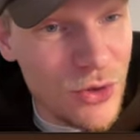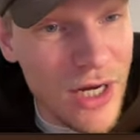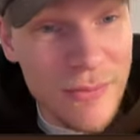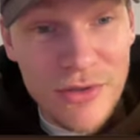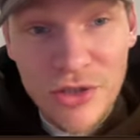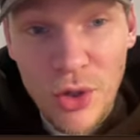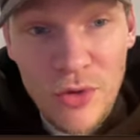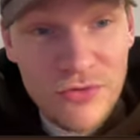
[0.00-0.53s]
Let
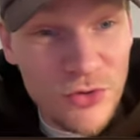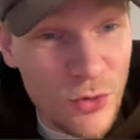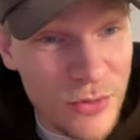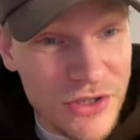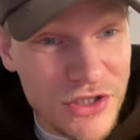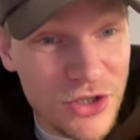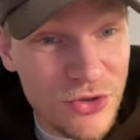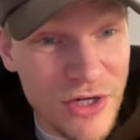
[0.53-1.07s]
me know if you want
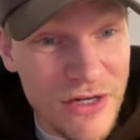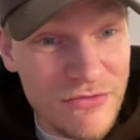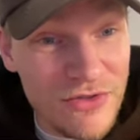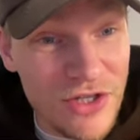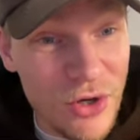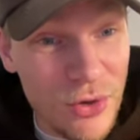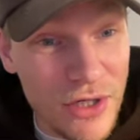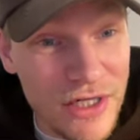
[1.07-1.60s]
me to create a
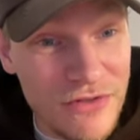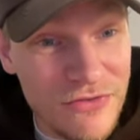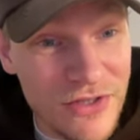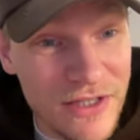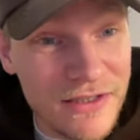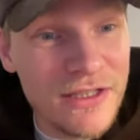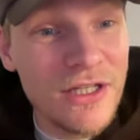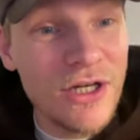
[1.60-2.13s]
video on
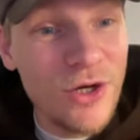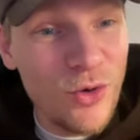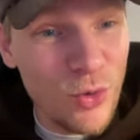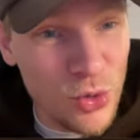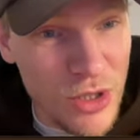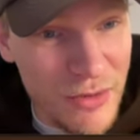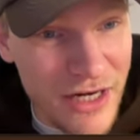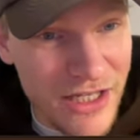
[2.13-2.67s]
anything.
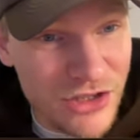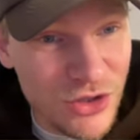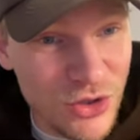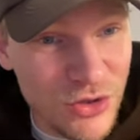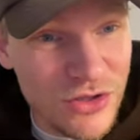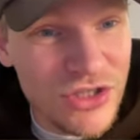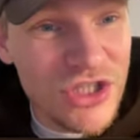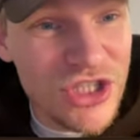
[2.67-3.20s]
Un abrazo.
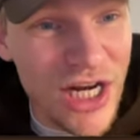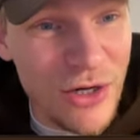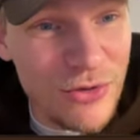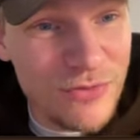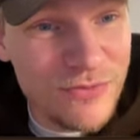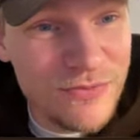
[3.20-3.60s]
Ciao.